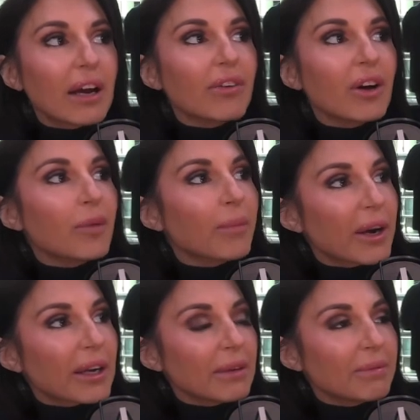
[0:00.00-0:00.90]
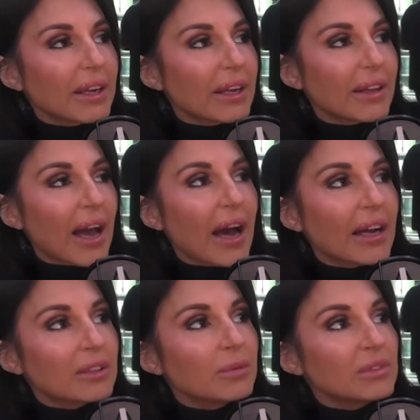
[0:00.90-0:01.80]
on the market, meaning that
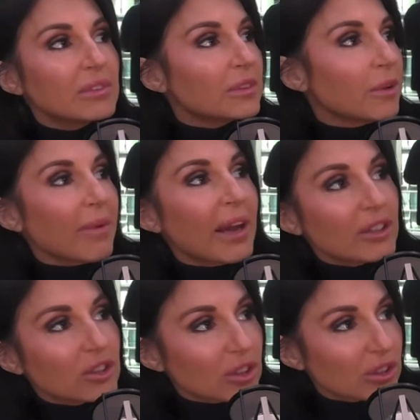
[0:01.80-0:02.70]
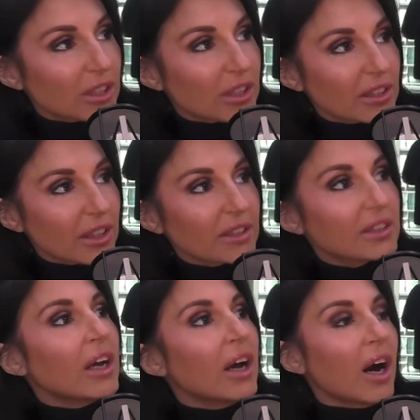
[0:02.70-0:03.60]
the manager does it
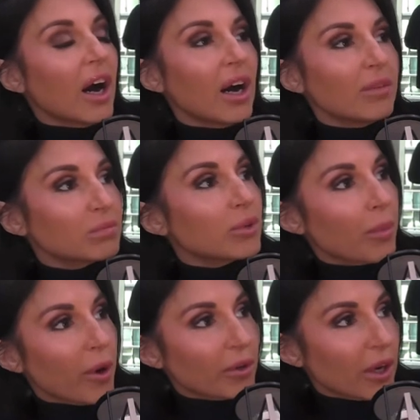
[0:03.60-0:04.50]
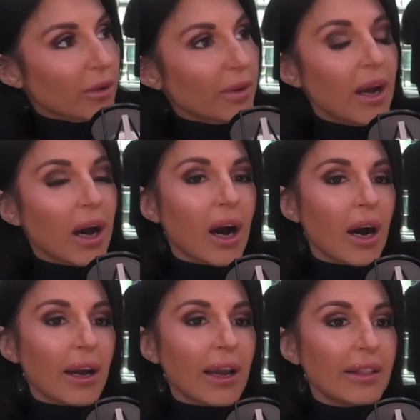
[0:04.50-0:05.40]
pro bono,
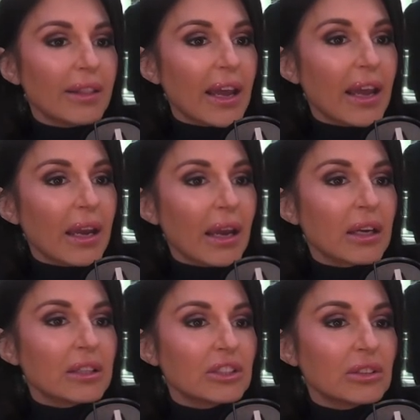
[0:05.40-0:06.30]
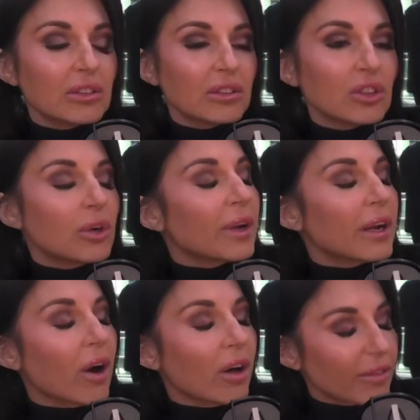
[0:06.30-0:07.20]
and they donate
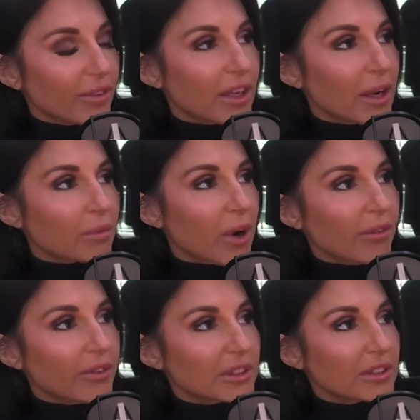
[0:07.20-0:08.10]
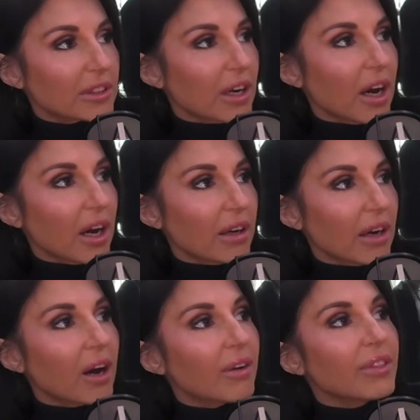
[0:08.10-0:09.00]
all of the net profits
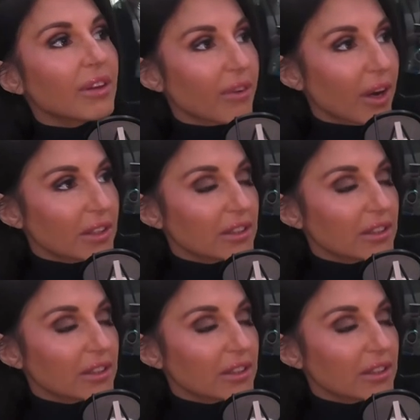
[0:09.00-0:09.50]
of the fund